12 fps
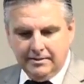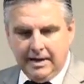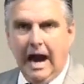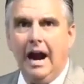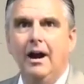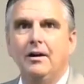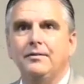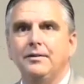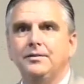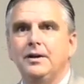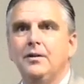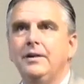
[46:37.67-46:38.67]
tires for
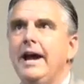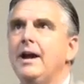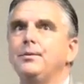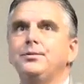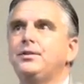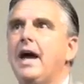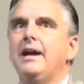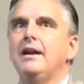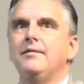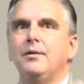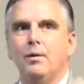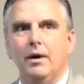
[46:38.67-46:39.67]
sale. They had them stacked
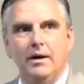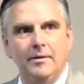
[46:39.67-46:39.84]
everywhere.